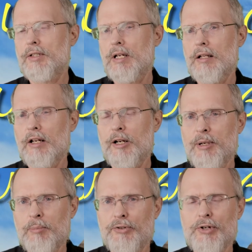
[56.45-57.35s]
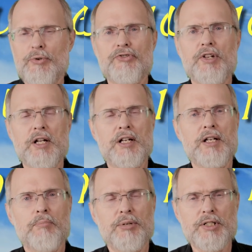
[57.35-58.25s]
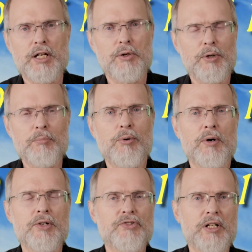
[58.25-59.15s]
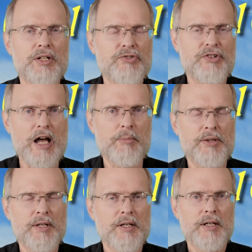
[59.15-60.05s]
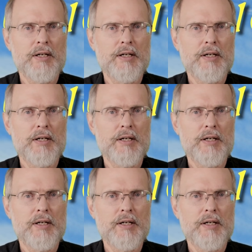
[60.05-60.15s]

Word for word: today a lot of people don't see any particular importance in the Sabbath.